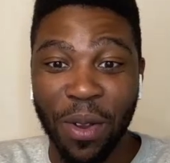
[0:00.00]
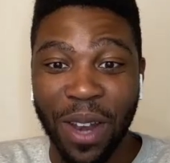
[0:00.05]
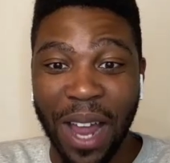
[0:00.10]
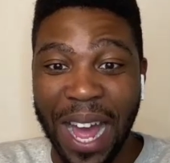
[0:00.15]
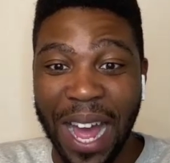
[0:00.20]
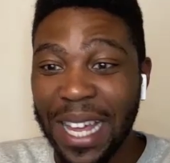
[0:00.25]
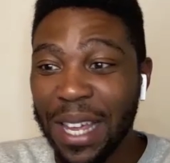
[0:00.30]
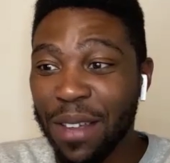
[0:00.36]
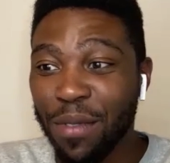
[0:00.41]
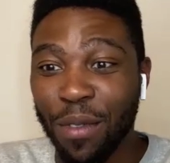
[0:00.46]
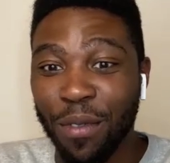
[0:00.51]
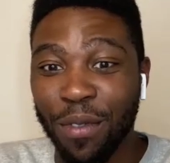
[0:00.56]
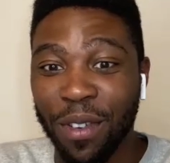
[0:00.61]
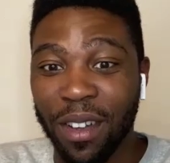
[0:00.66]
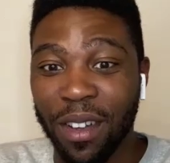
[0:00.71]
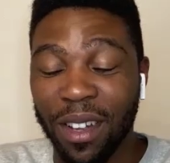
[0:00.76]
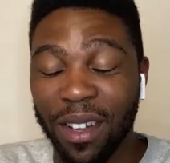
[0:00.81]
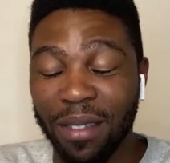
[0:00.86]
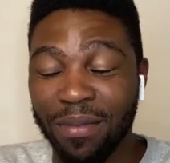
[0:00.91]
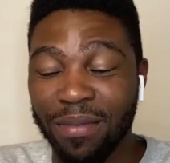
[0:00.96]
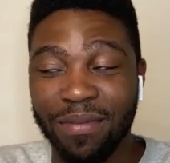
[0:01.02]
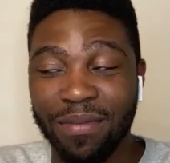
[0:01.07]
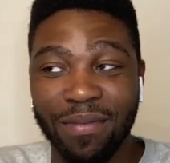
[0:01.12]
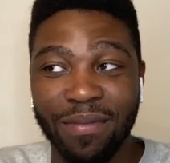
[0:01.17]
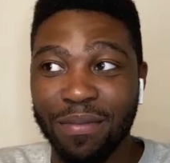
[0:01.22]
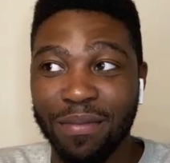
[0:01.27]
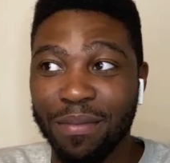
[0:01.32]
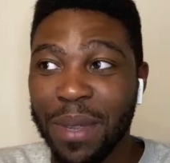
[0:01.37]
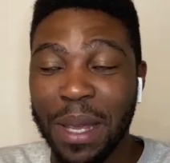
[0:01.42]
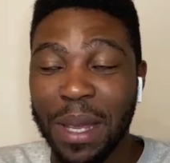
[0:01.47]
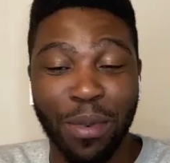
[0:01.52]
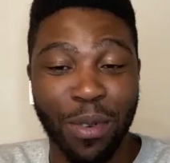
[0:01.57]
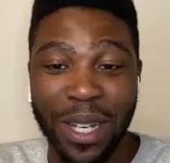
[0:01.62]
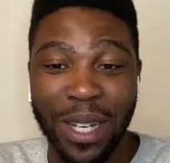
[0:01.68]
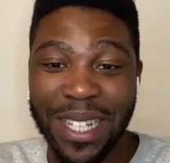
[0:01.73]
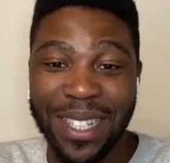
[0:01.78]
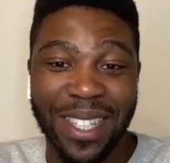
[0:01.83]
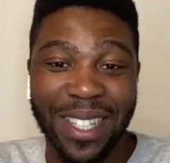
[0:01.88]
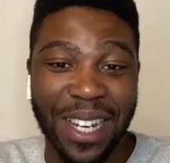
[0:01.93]
Like even for people
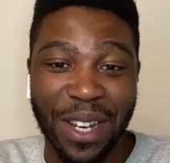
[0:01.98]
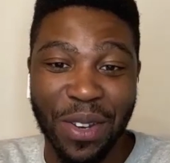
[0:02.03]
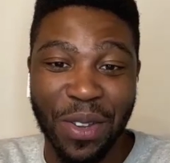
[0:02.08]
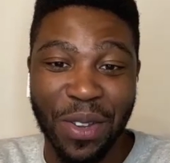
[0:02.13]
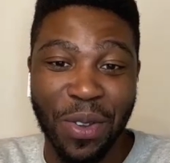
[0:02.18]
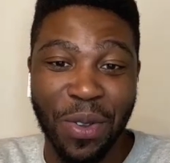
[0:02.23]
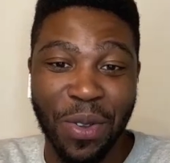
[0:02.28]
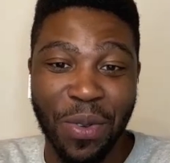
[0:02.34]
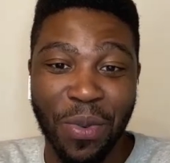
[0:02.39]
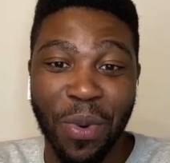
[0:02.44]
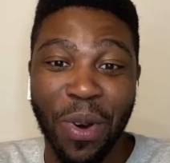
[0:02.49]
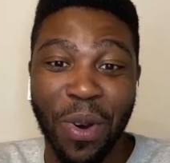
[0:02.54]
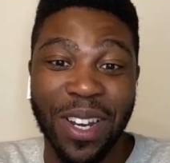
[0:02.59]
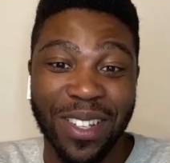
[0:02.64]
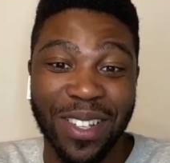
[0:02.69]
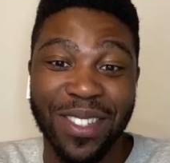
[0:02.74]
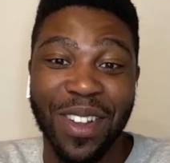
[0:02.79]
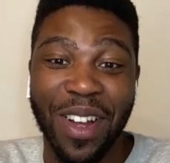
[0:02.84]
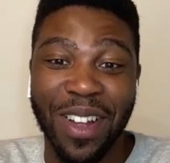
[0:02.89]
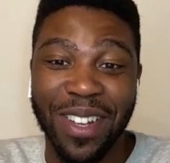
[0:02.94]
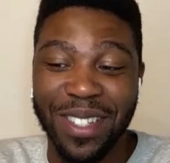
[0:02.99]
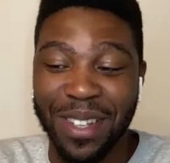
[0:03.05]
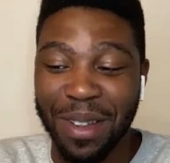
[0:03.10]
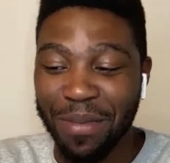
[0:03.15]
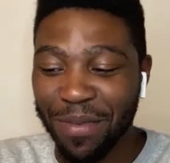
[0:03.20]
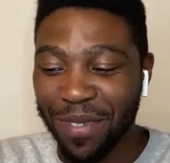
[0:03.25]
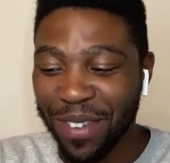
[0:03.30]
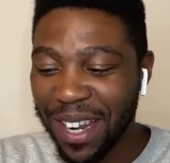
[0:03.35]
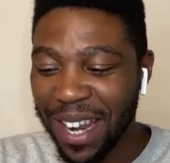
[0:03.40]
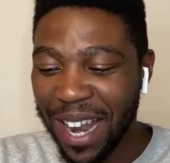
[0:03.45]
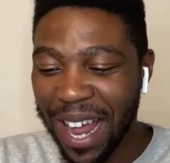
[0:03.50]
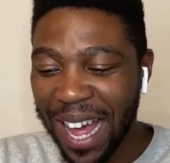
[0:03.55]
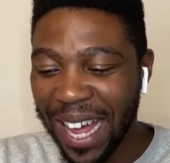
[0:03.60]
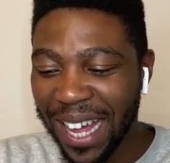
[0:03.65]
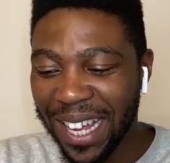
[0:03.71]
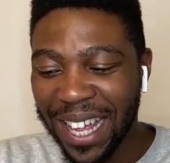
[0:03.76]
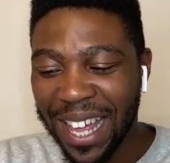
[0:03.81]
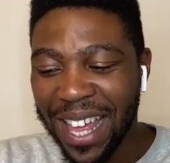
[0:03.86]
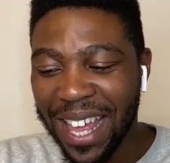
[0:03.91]
listening who want to start something,
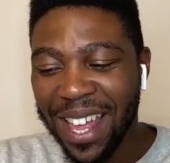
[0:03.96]
like